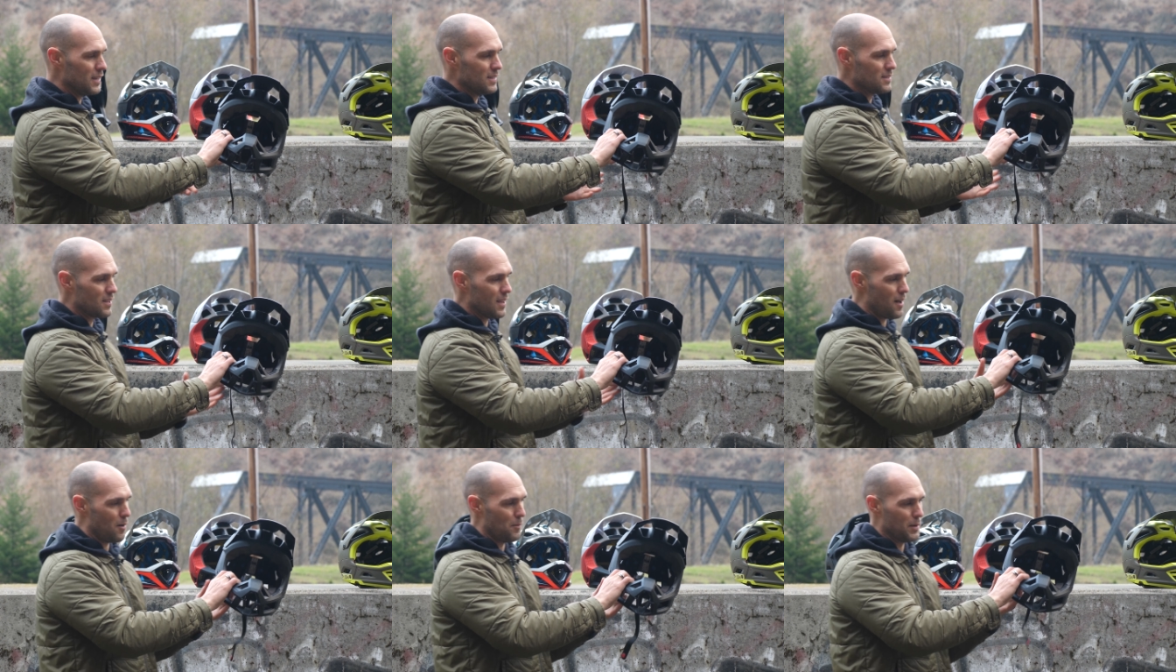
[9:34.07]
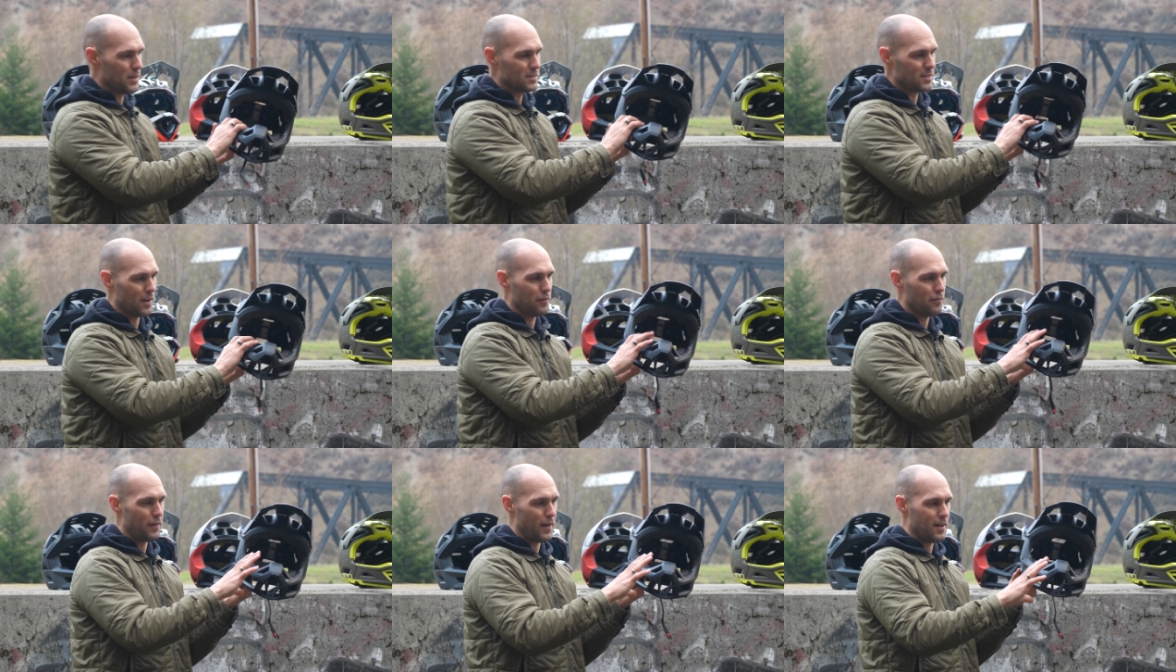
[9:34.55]
these
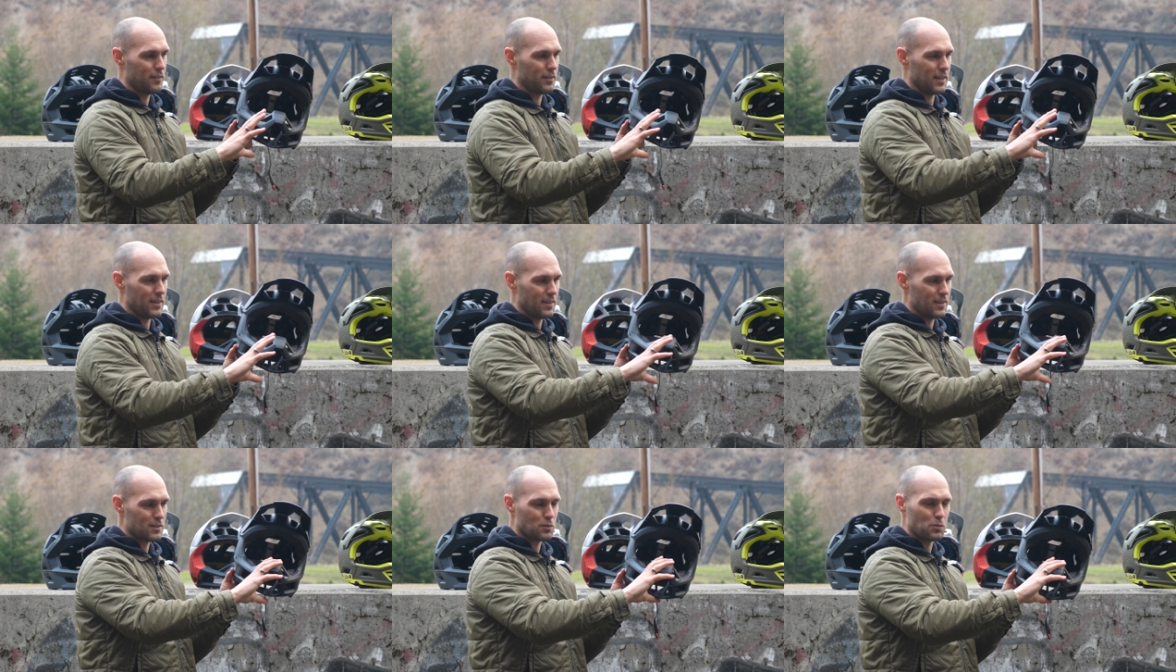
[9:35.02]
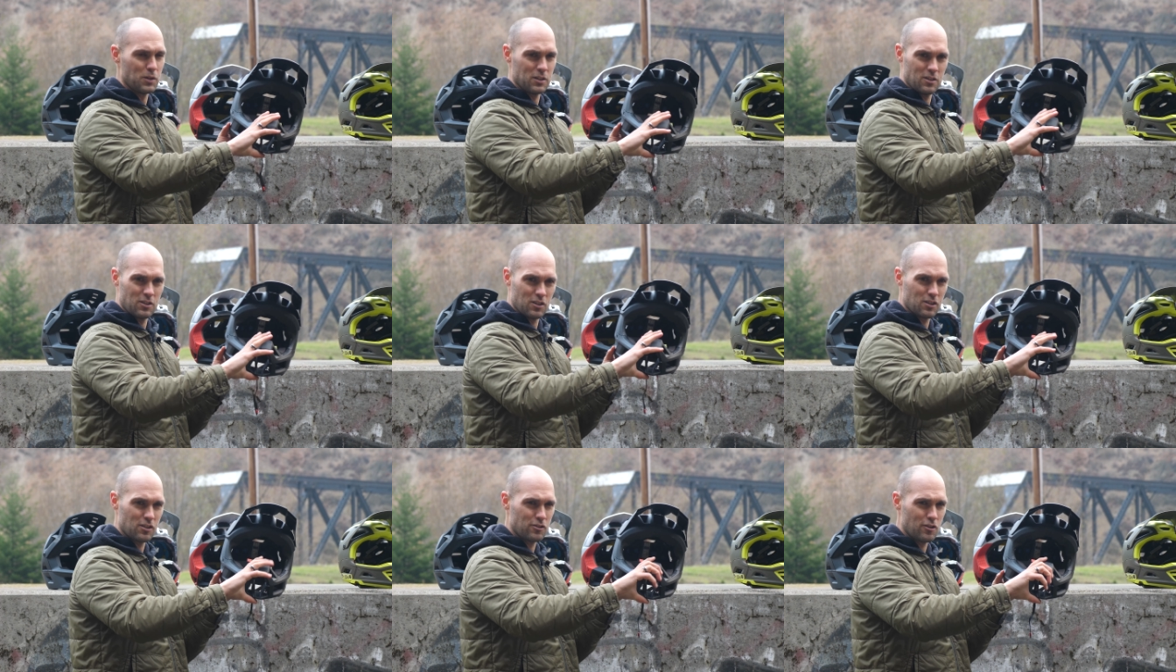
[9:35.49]
helmets, I found that this
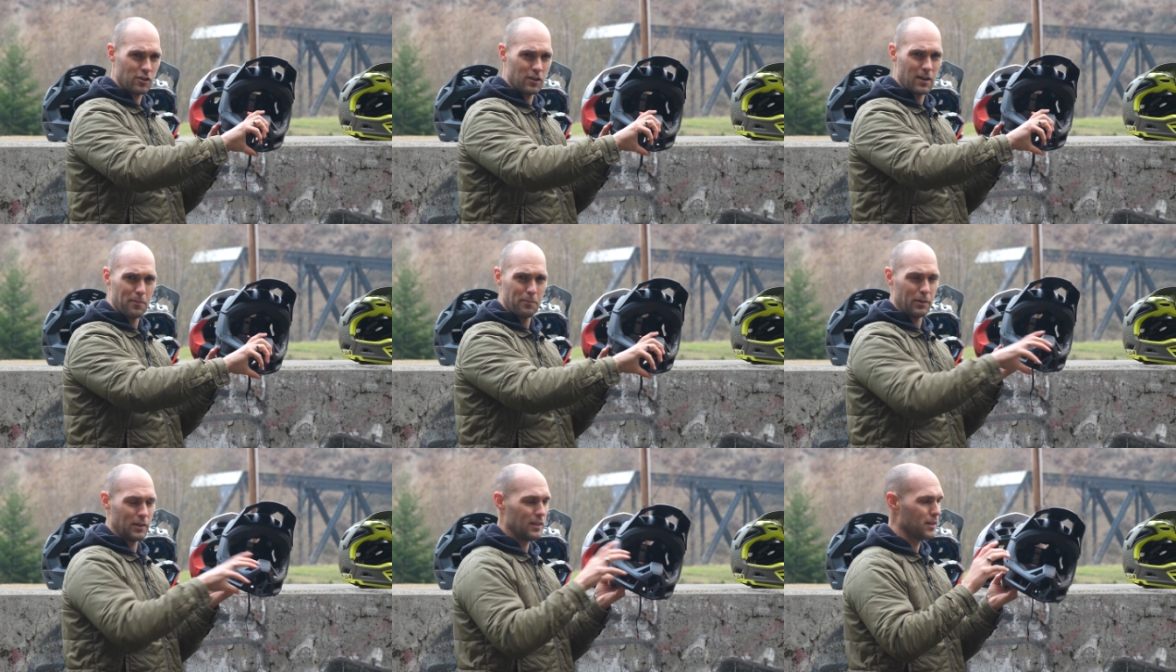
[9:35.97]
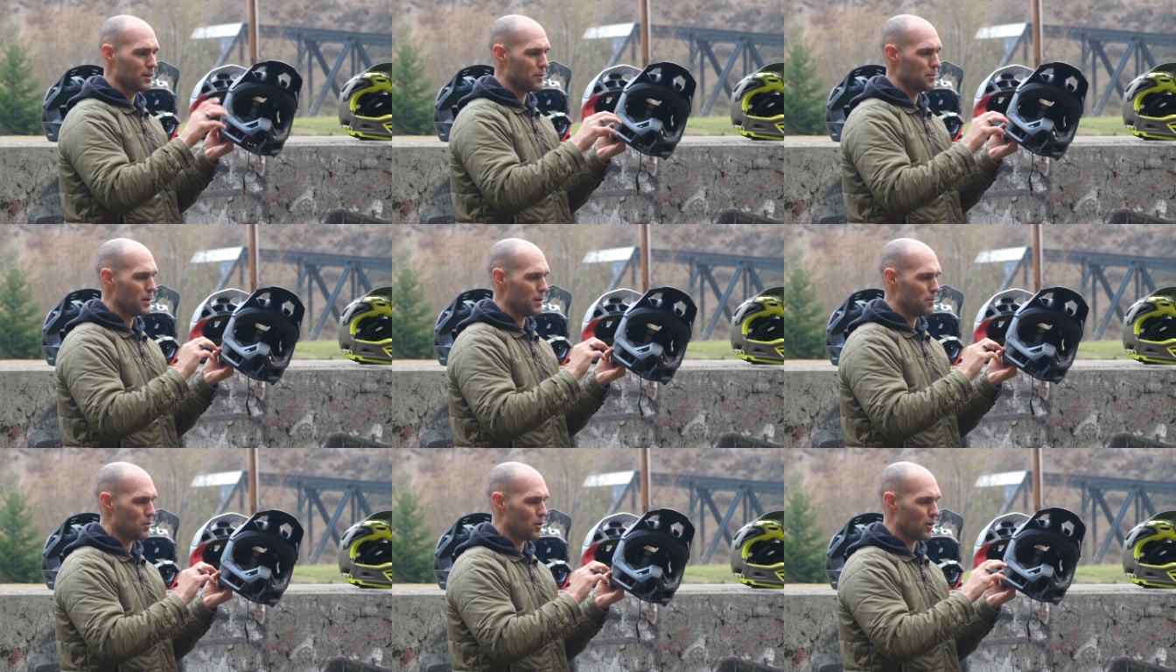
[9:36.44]
one just stood up a
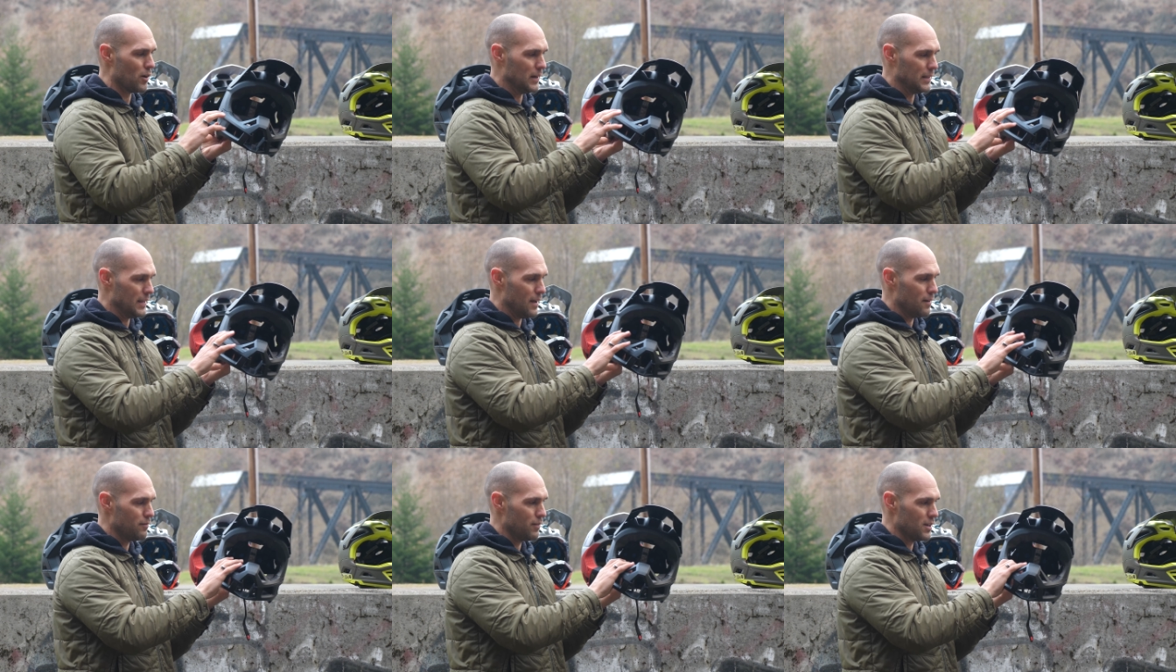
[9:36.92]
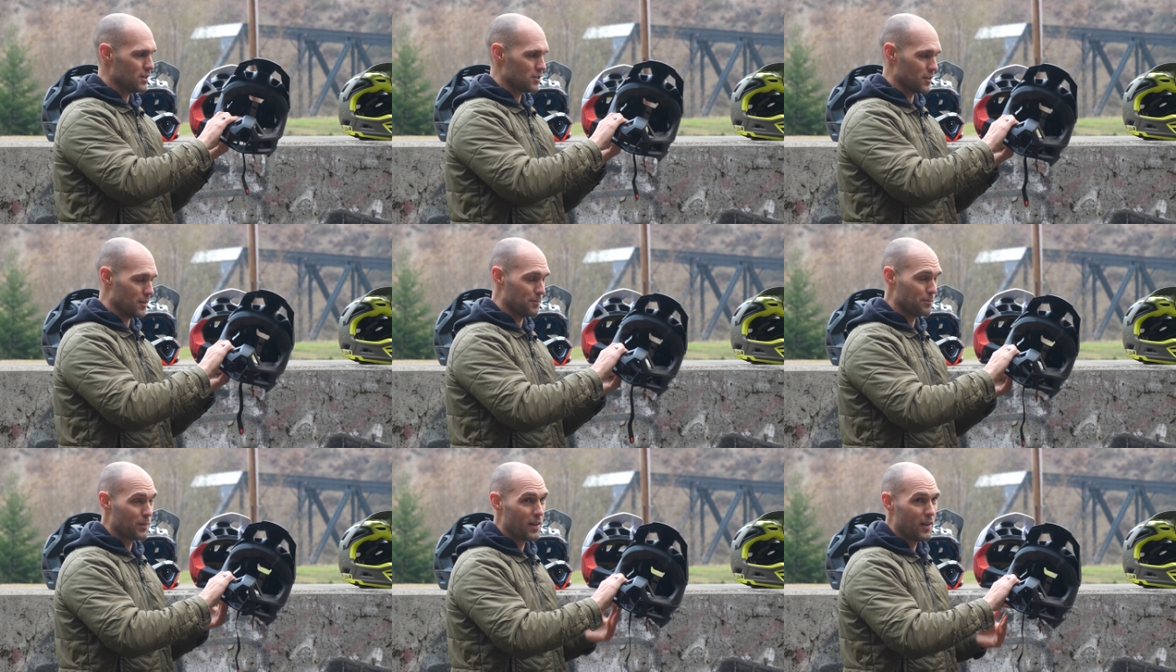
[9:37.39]
little bit more in that
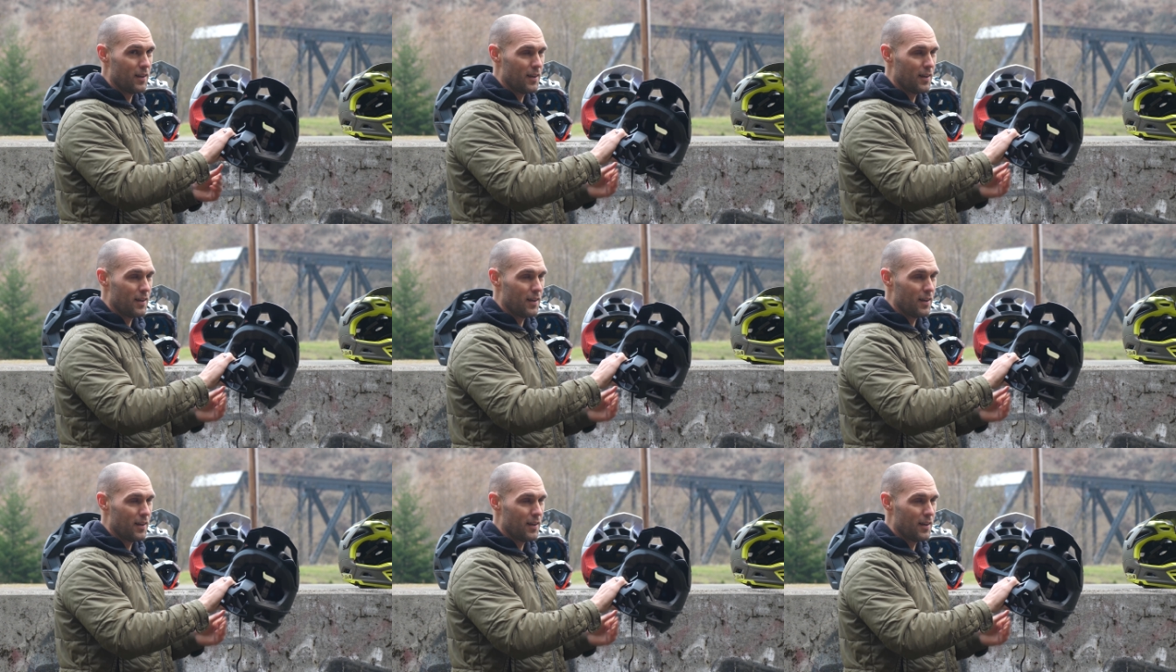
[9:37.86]
vision.